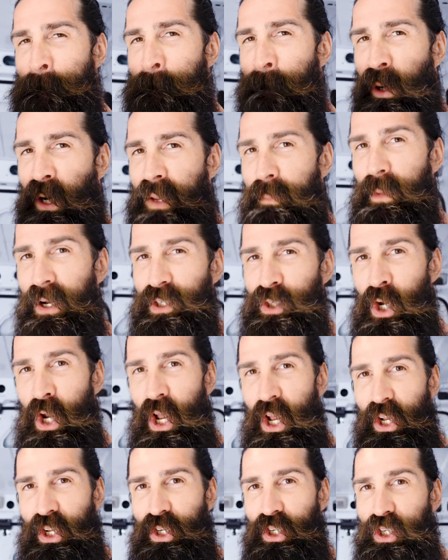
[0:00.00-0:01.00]
pretty much
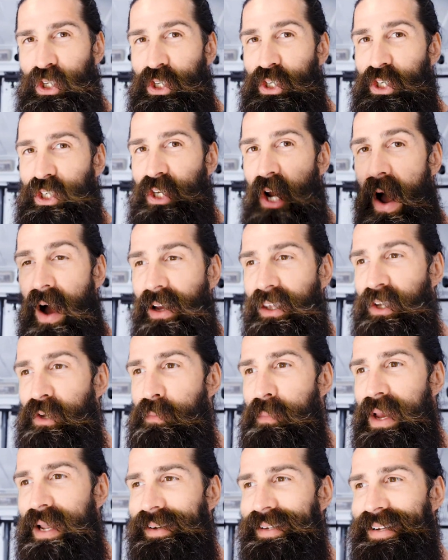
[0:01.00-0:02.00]

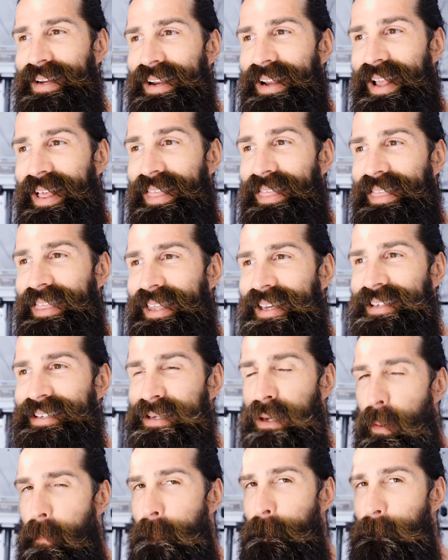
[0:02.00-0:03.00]
document this